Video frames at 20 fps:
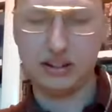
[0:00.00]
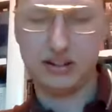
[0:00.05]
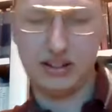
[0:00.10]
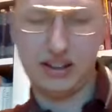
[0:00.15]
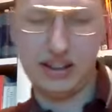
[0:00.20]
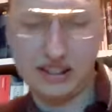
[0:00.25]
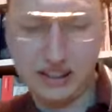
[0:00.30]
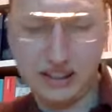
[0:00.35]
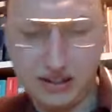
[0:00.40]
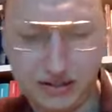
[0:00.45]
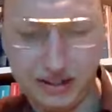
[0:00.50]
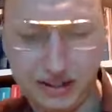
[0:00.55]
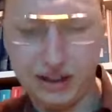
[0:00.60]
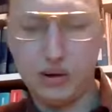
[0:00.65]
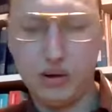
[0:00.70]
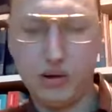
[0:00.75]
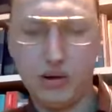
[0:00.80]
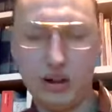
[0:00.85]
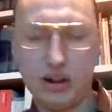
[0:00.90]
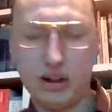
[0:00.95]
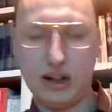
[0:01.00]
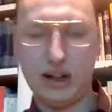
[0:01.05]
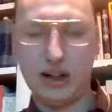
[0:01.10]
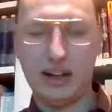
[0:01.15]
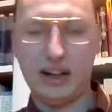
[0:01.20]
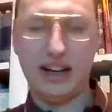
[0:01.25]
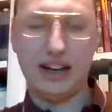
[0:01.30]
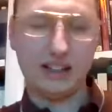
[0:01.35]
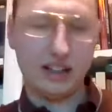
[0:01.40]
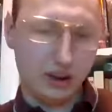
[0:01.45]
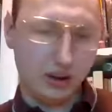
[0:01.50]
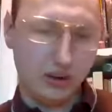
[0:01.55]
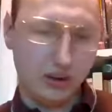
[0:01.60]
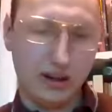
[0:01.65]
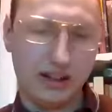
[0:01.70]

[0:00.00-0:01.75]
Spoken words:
So that's a real issue,